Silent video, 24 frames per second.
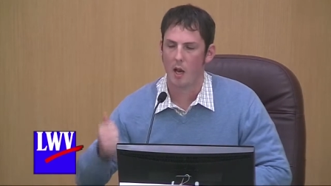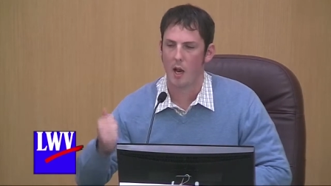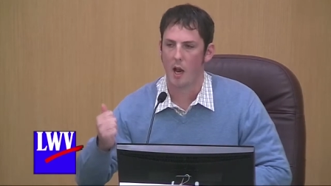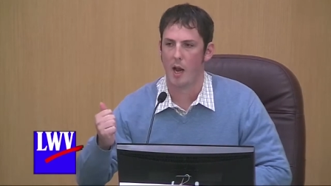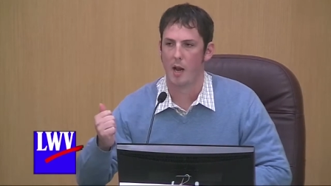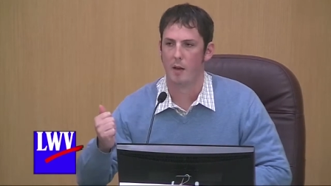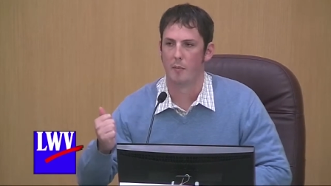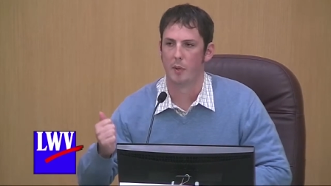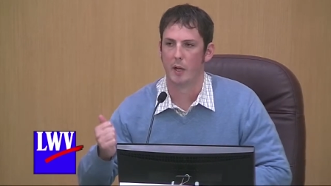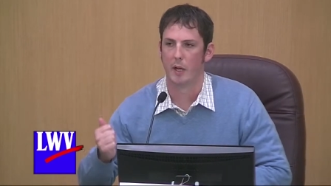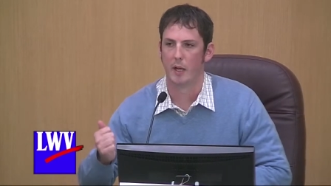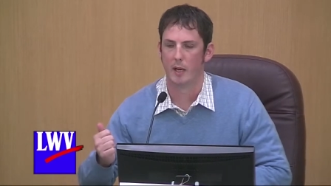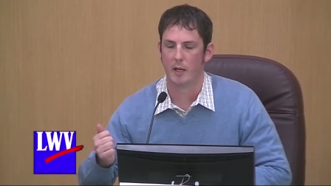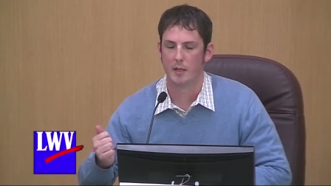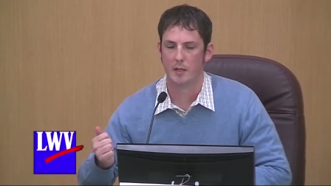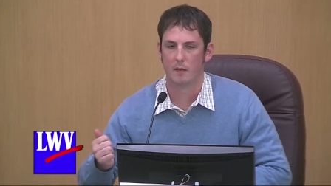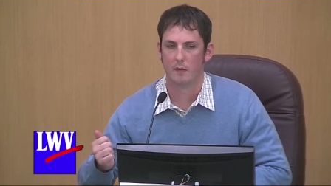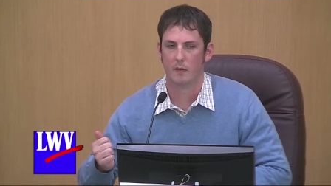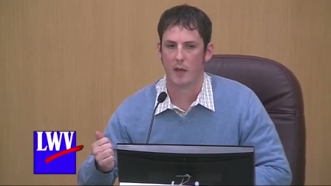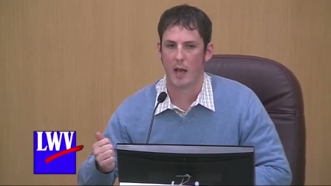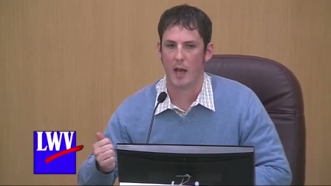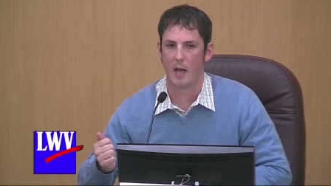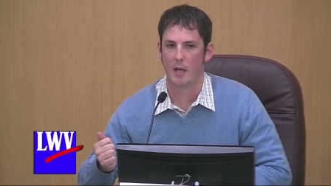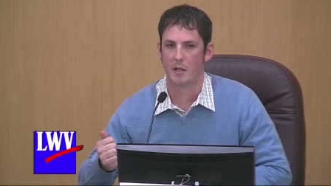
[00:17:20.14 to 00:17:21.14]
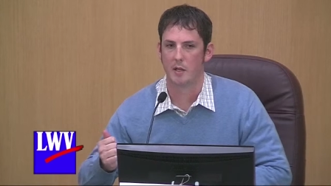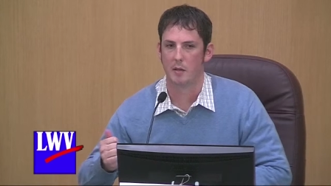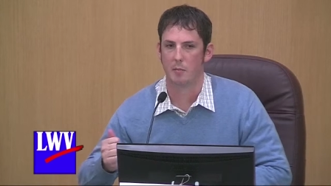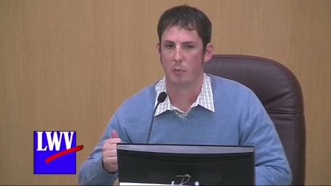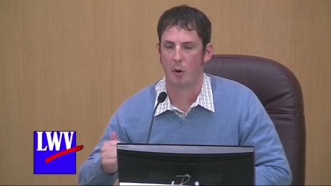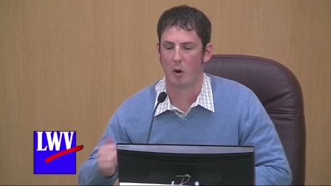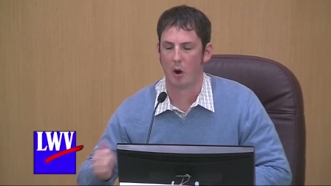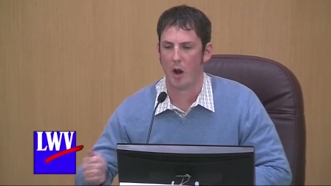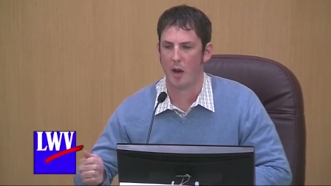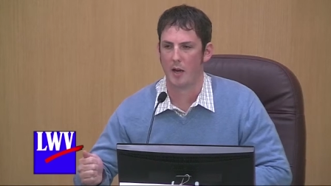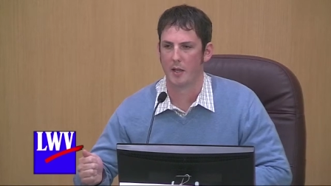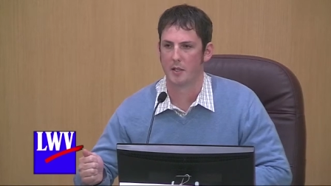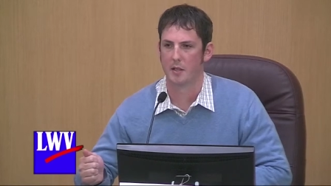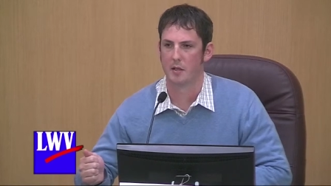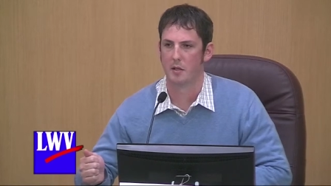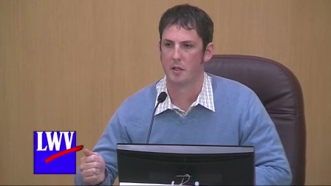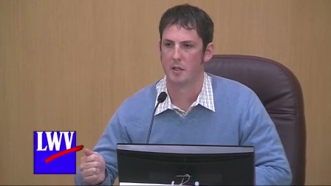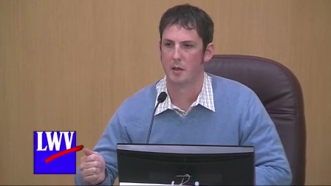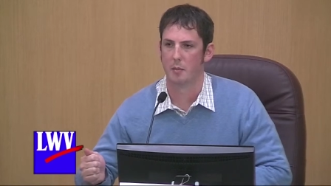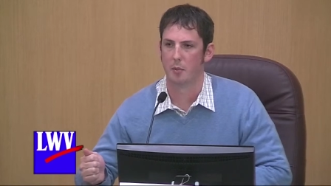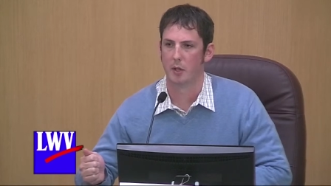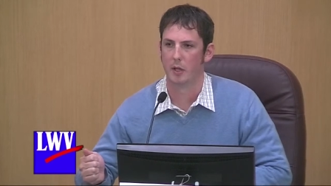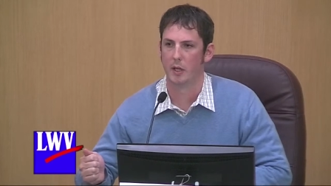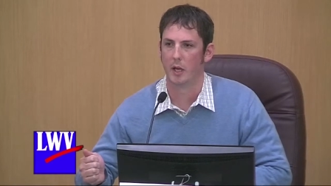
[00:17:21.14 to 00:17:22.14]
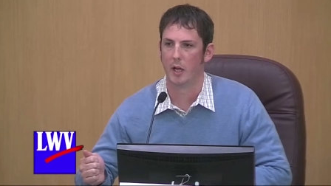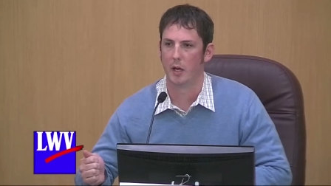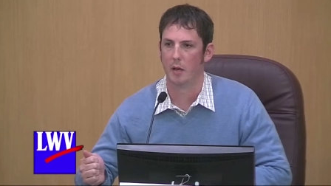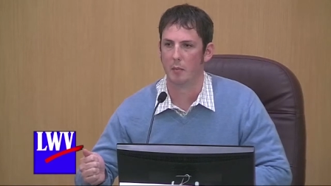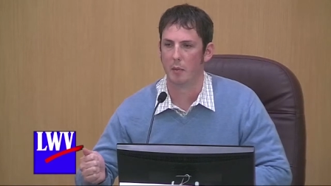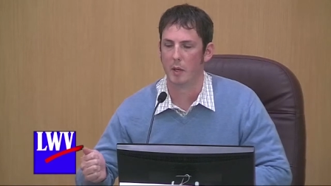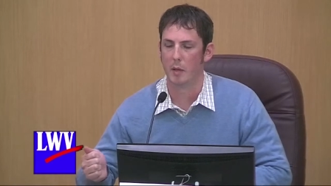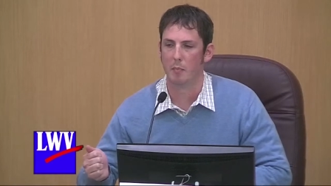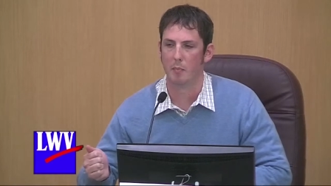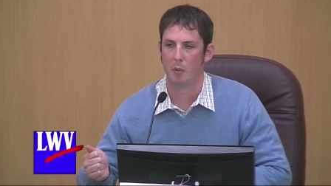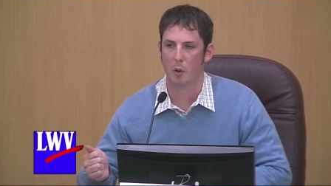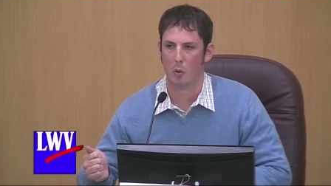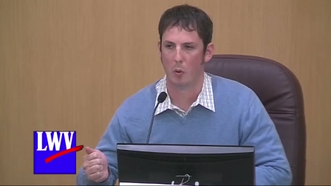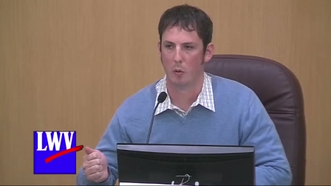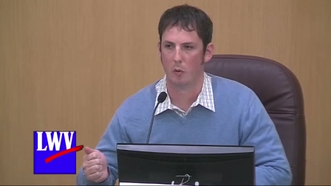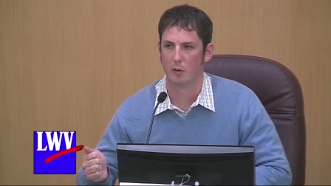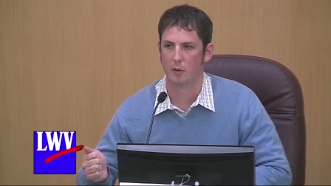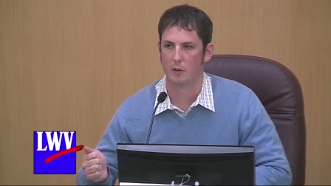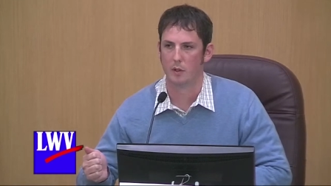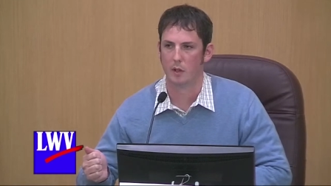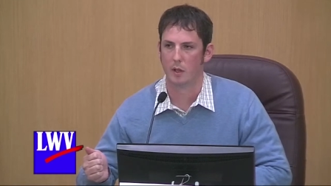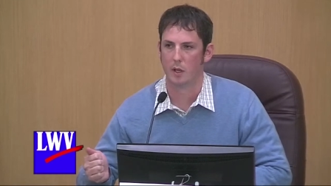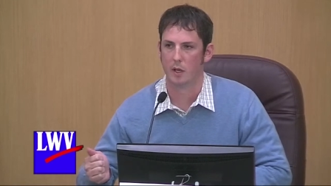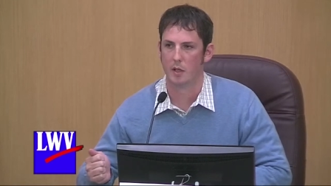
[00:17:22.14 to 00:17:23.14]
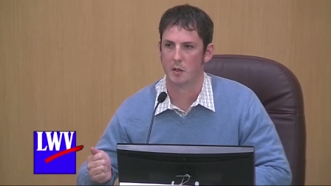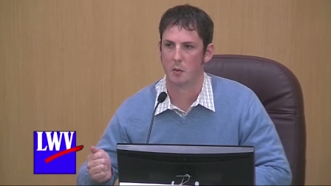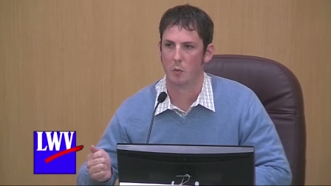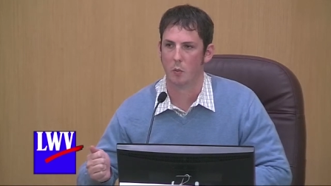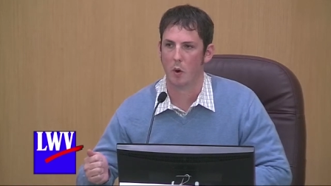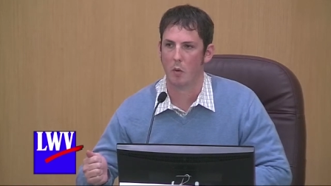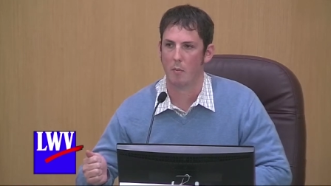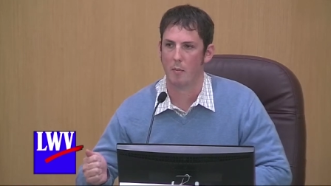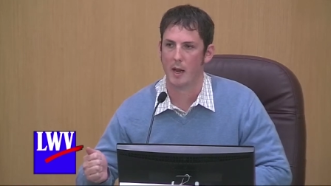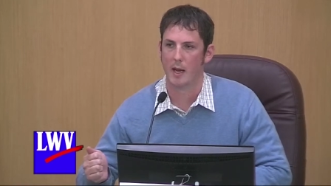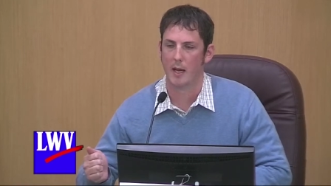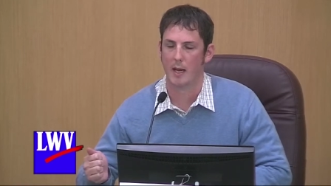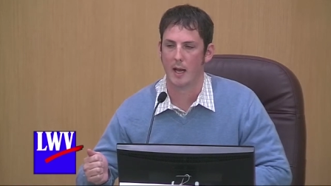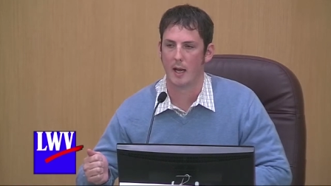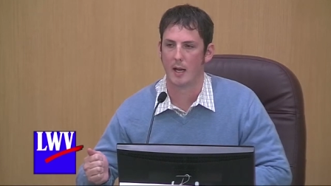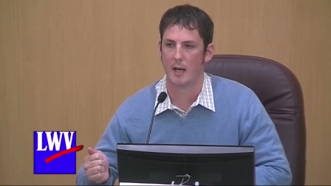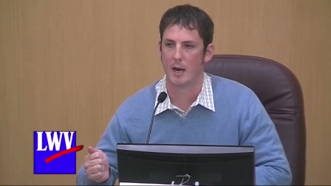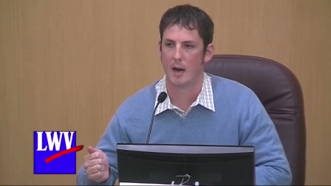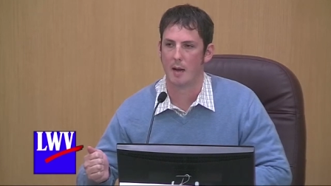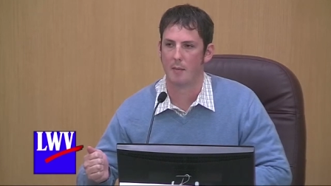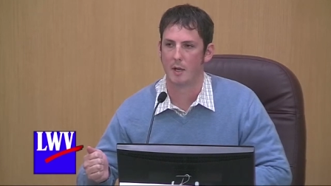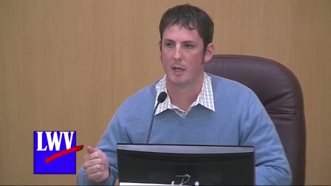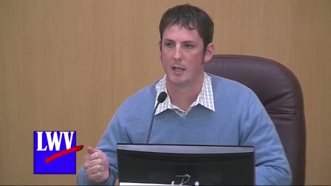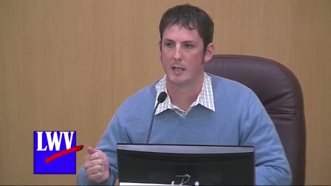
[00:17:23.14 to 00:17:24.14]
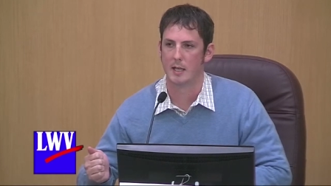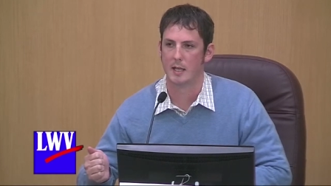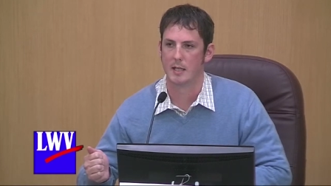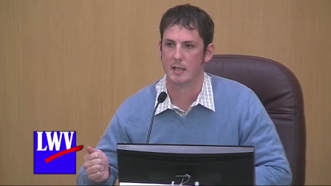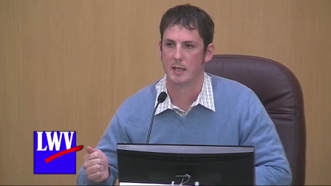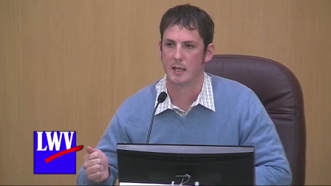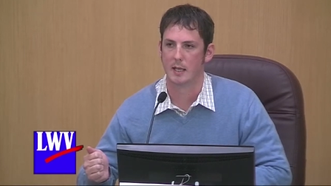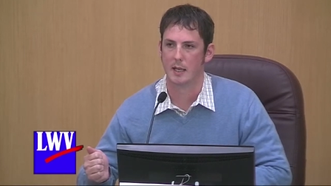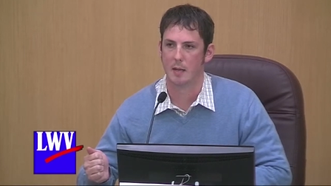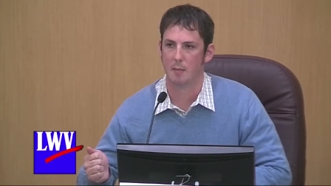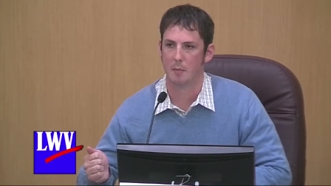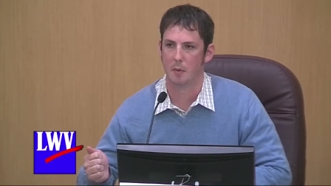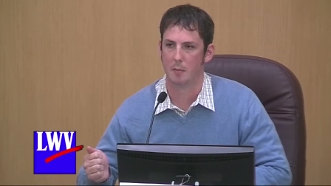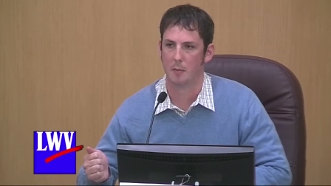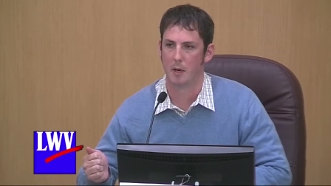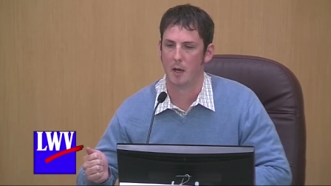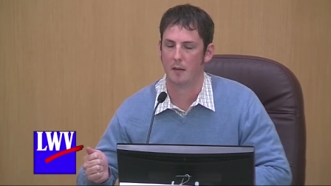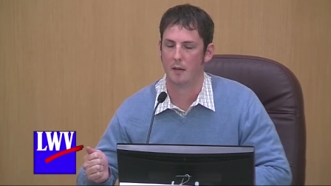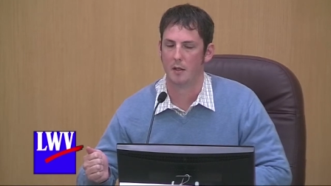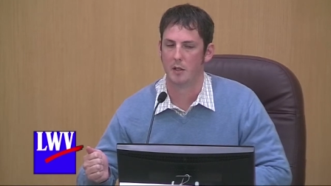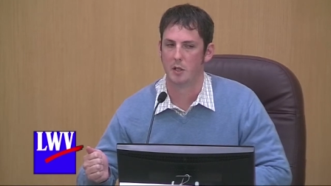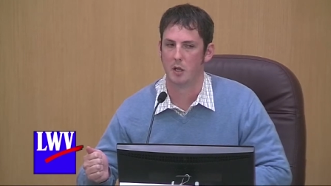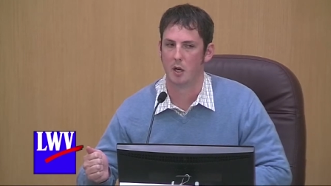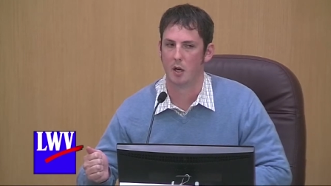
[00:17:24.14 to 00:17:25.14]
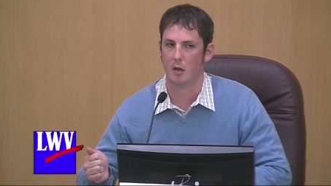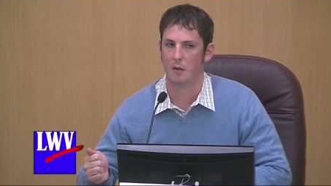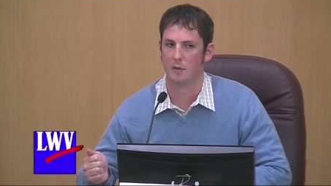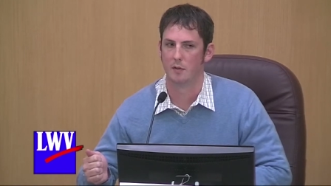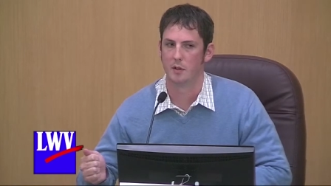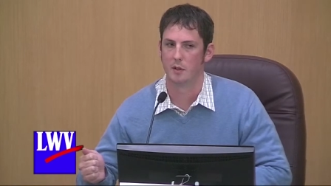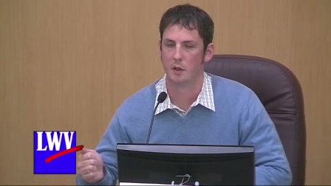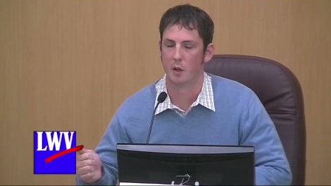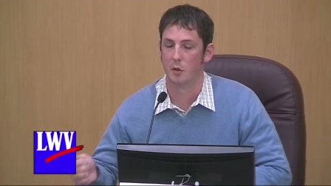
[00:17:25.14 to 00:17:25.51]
And because of that, products are simply going to be pulled because it won't make economic sense to keep them on the shelves.